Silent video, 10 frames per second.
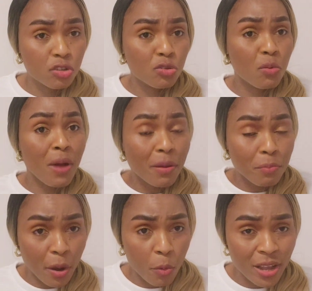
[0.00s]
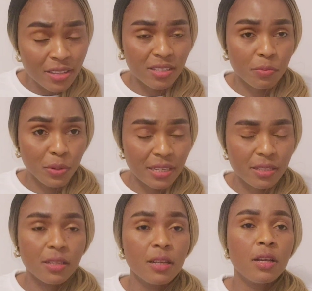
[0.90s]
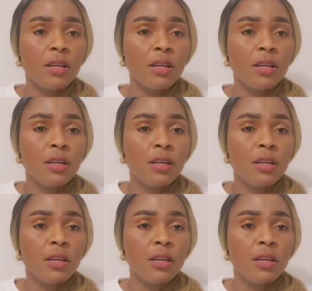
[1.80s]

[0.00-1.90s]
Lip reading: So mark my words, please.